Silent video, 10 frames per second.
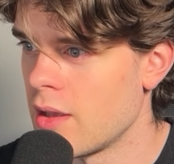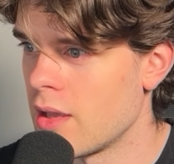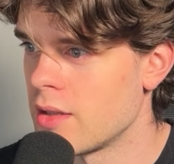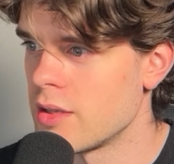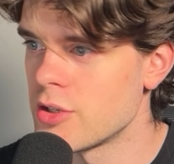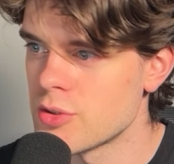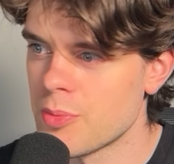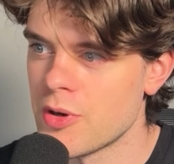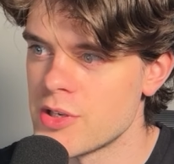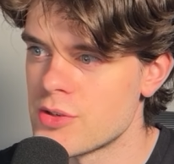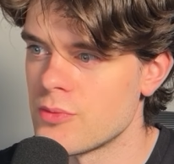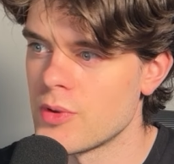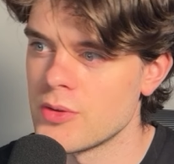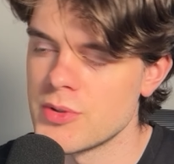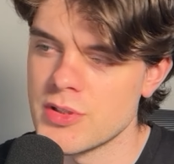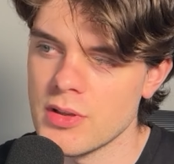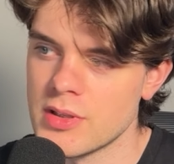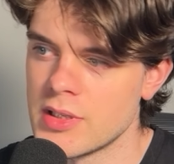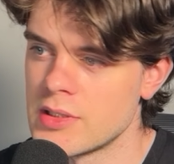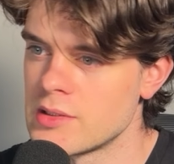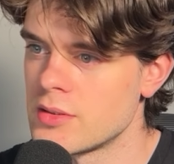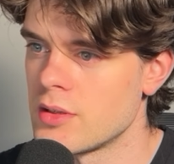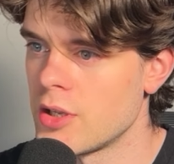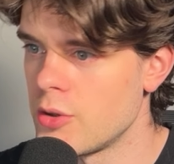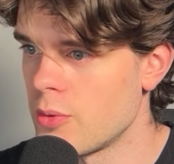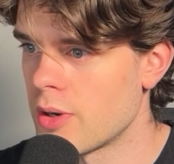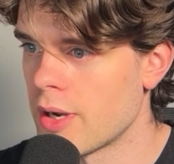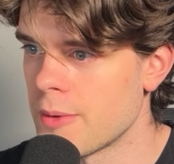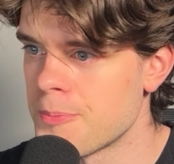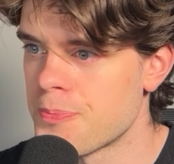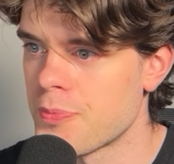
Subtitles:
And each operation will result in a new array.